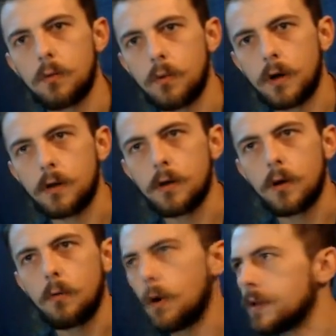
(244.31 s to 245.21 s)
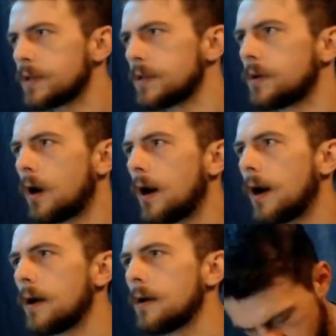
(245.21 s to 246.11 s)
what is a
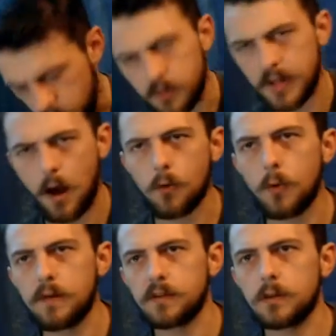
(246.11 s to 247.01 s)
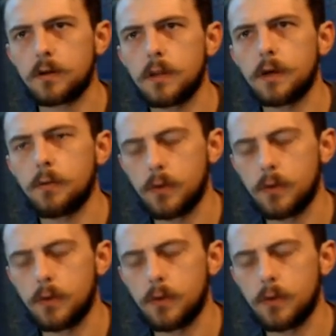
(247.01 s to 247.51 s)
DAW, what do sound waves look like,